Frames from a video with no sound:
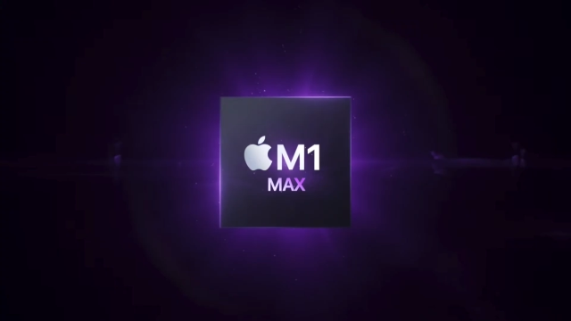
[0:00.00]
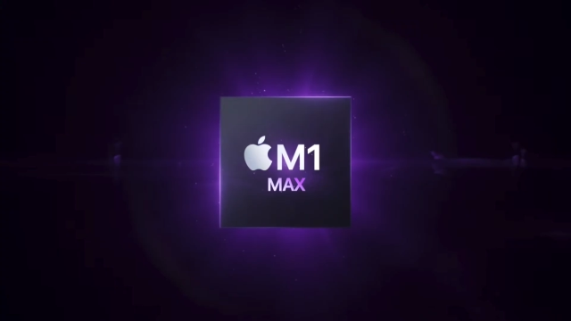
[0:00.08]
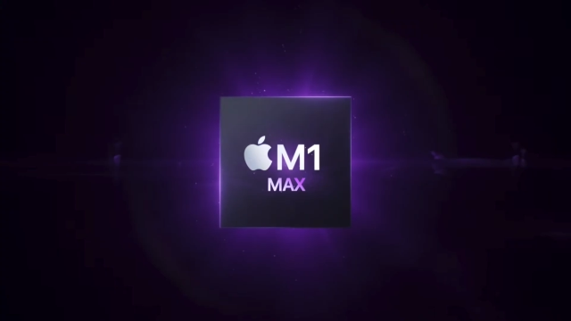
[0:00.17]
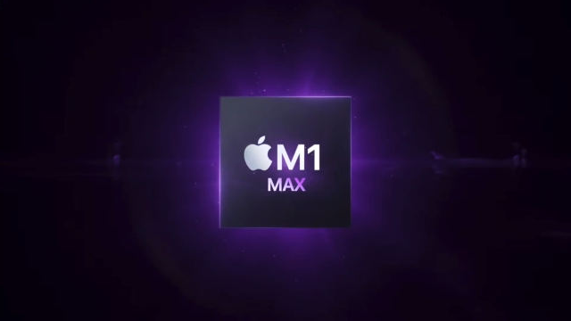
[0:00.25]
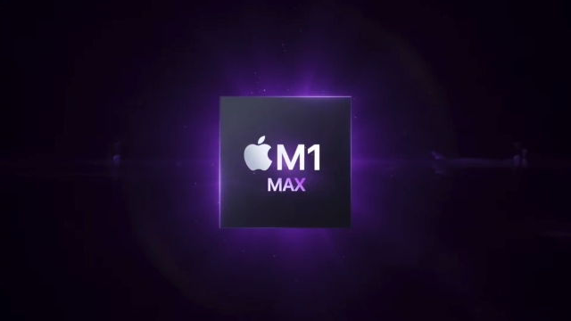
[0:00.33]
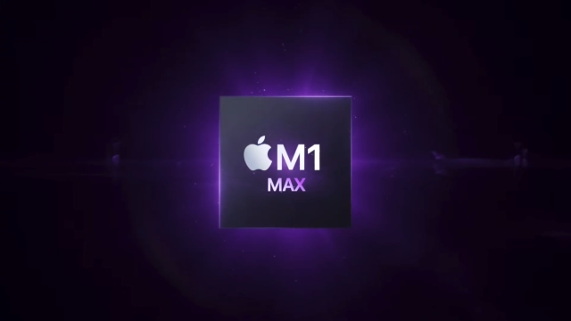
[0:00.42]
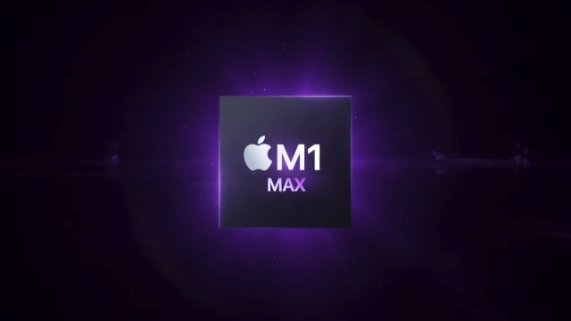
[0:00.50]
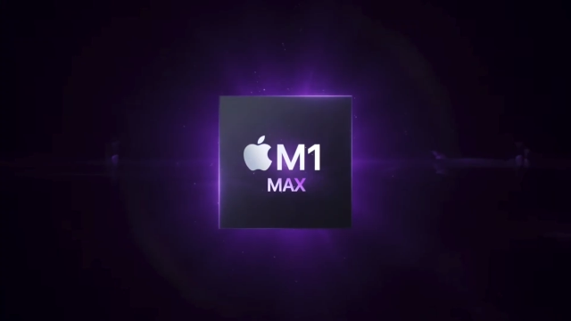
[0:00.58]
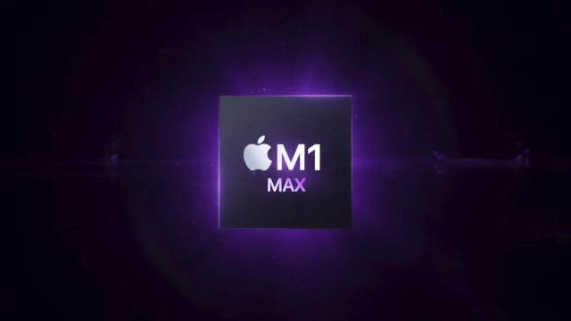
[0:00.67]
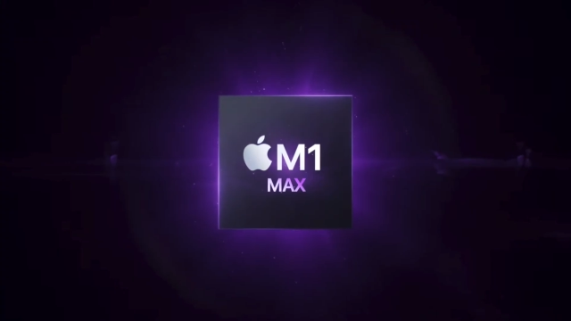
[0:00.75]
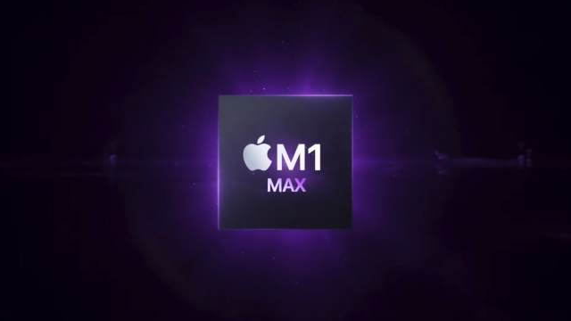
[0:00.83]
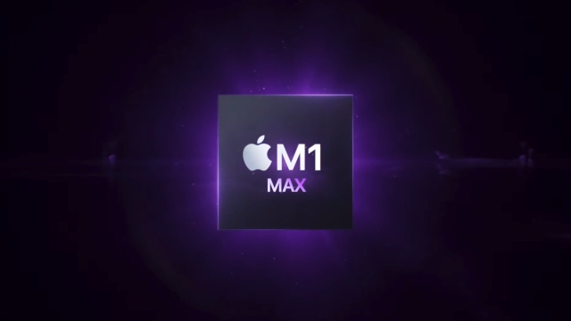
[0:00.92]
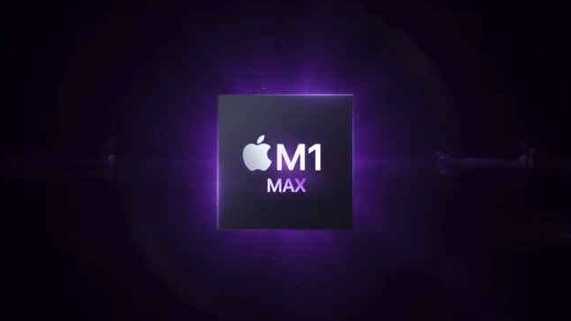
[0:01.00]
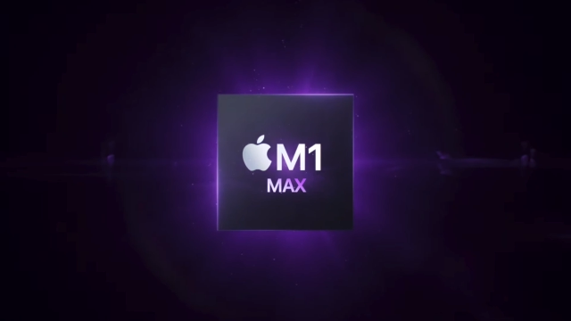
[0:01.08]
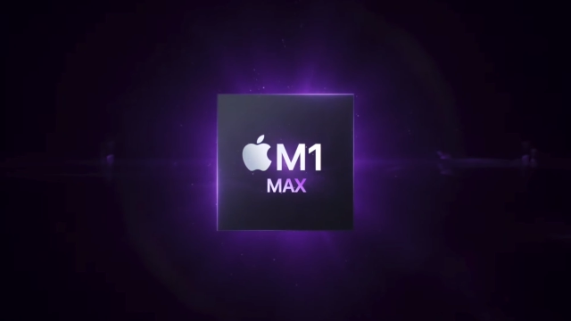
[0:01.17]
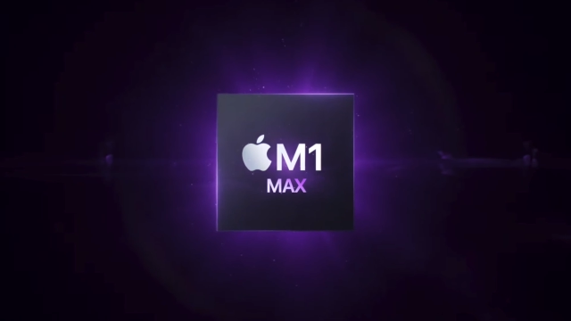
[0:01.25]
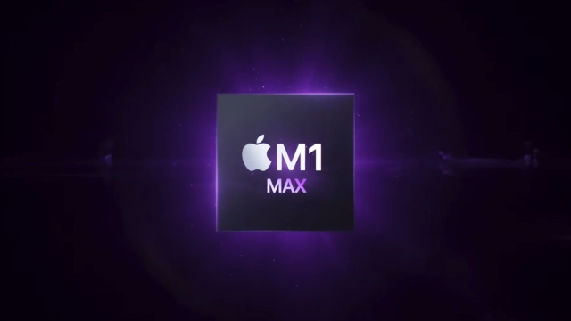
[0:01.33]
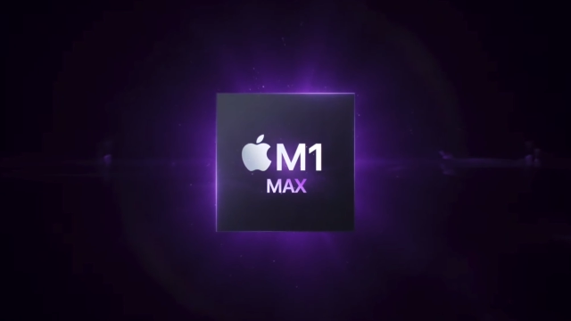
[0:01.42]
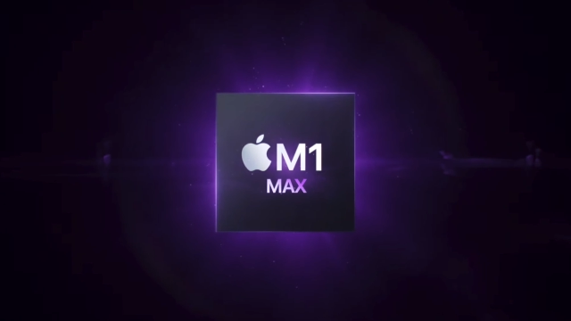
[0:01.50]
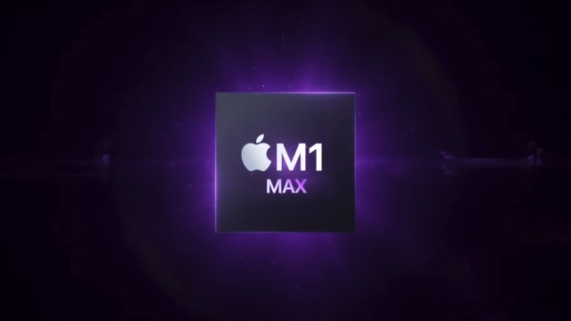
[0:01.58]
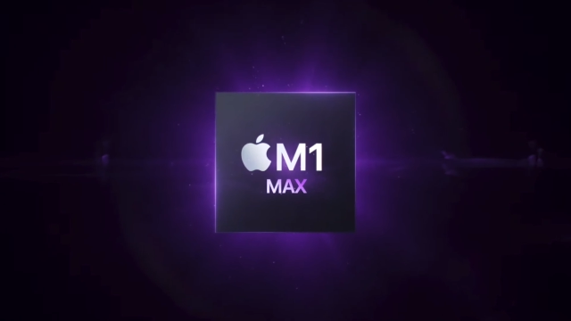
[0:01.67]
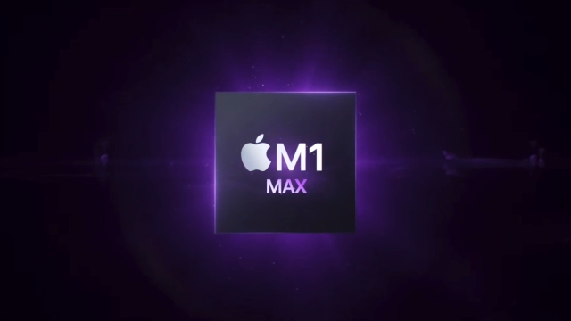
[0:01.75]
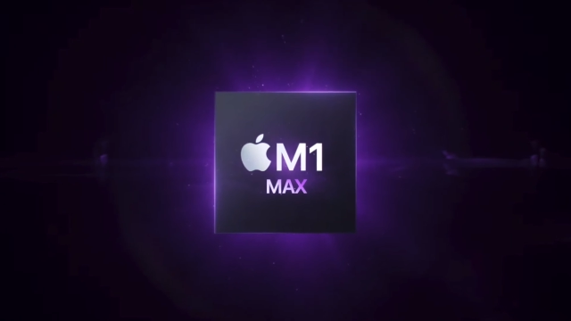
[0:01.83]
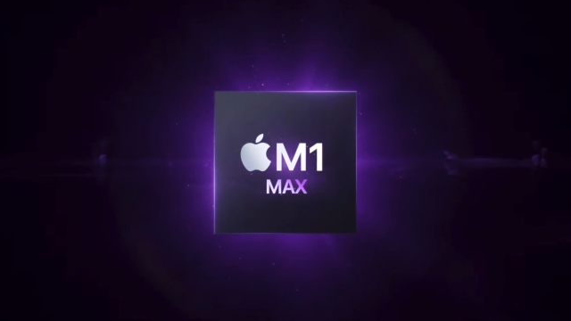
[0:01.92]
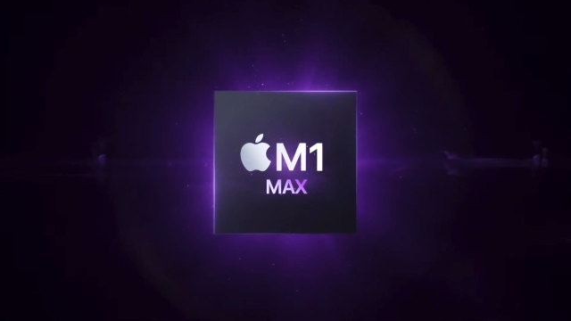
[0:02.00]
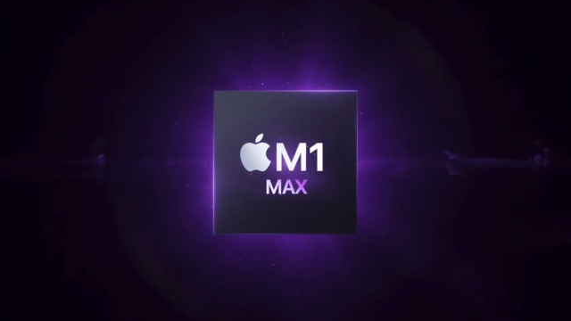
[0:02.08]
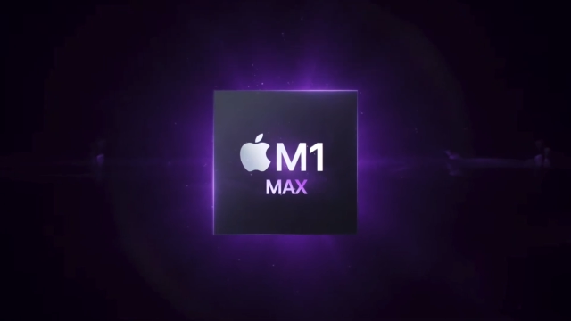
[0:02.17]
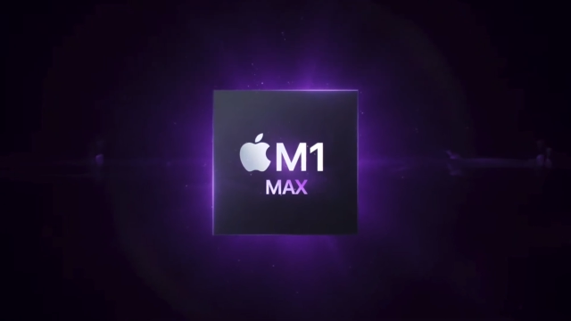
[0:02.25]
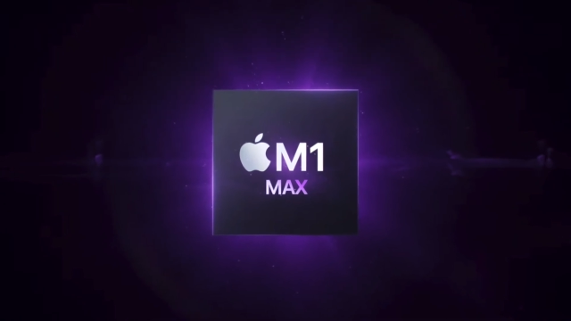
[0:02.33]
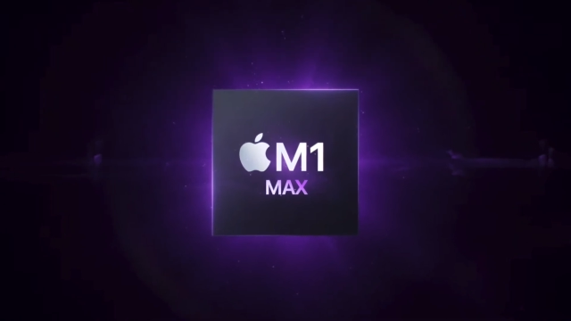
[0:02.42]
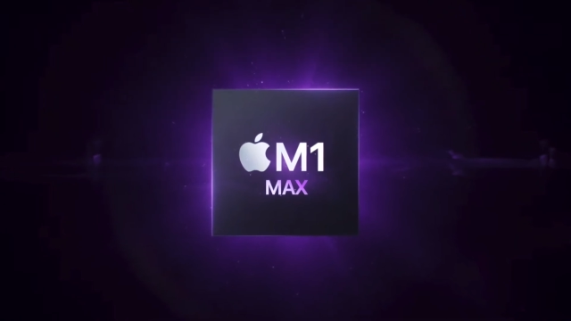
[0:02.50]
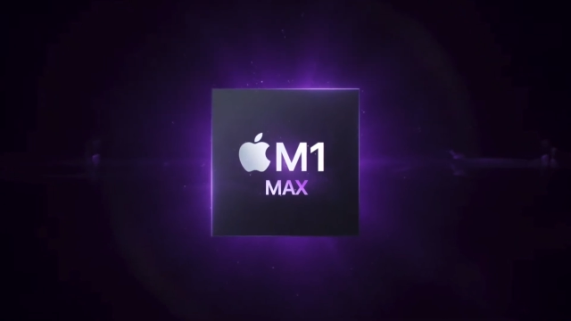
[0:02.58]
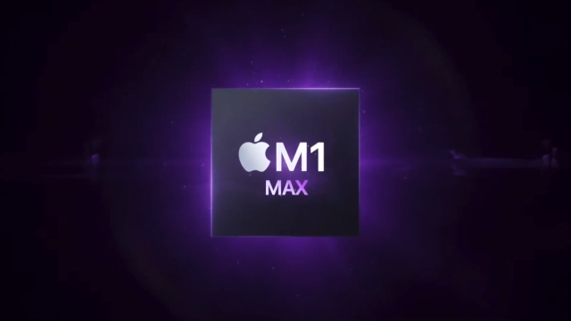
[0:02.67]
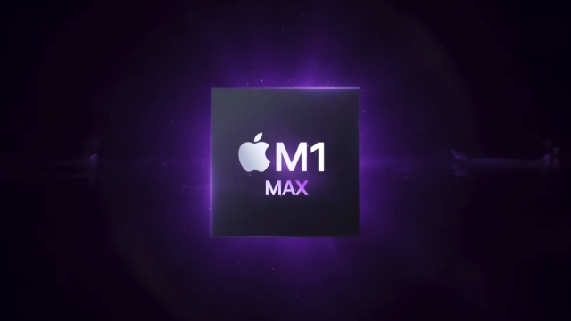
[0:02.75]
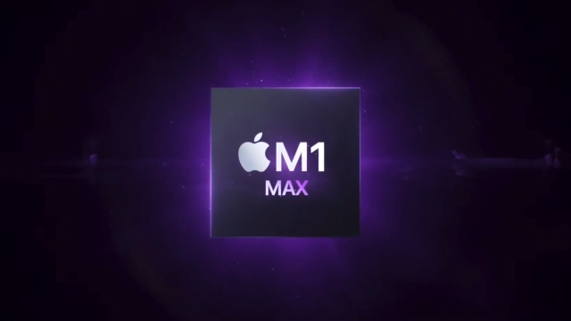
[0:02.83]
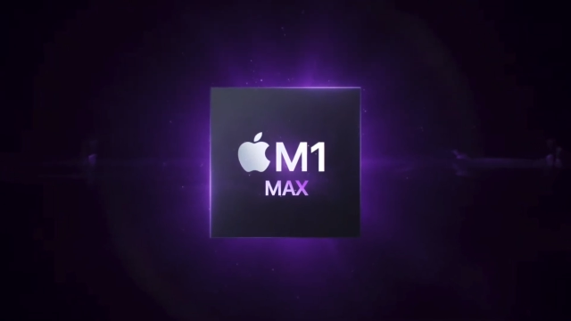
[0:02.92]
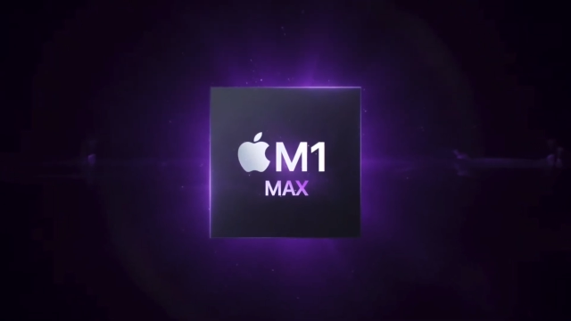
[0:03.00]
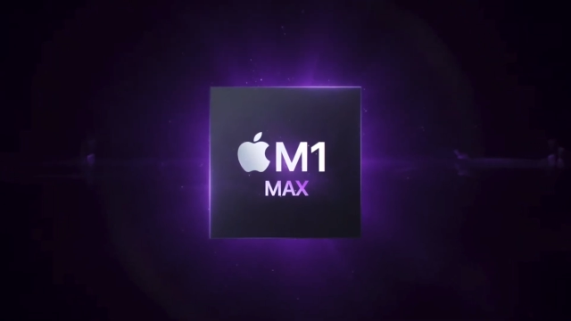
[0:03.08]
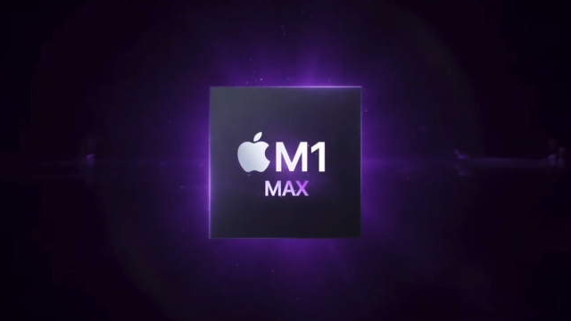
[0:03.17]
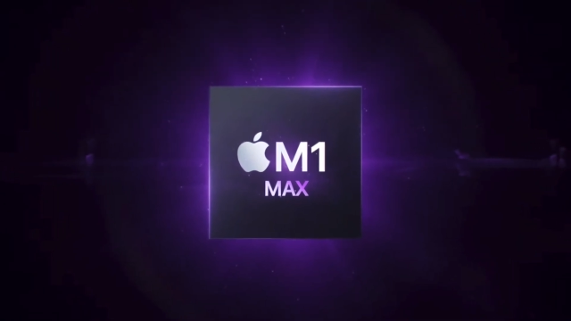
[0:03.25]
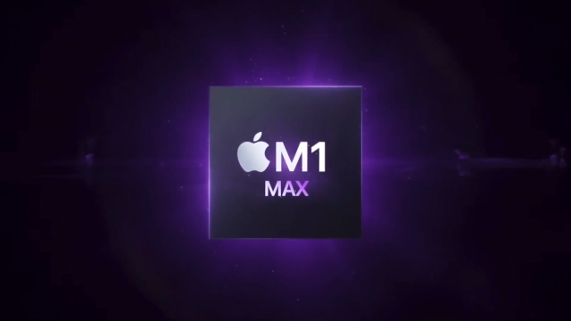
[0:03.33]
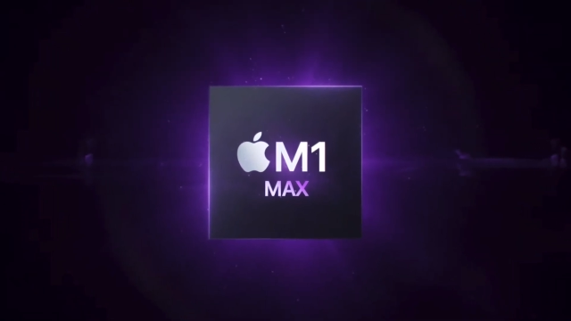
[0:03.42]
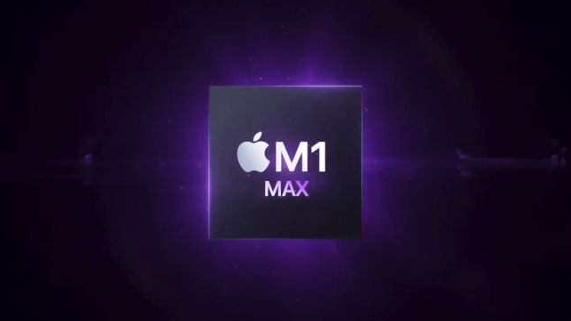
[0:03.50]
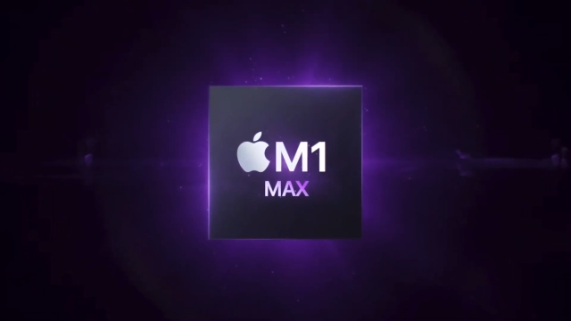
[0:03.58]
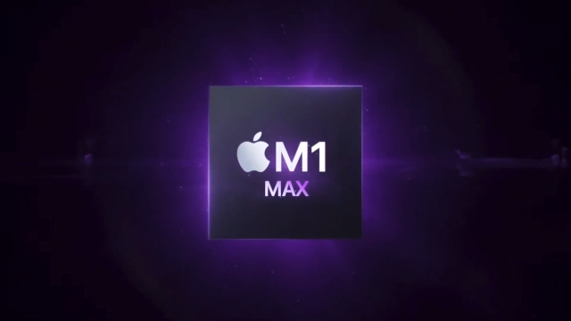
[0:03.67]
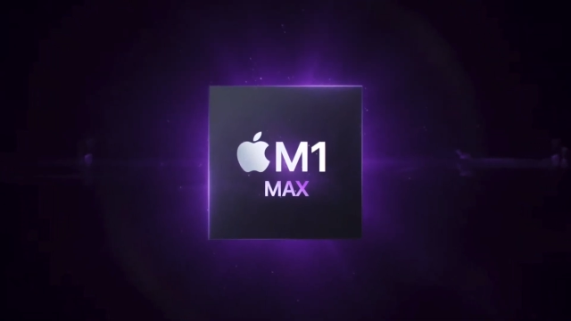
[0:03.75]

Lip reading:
(no speaker visible)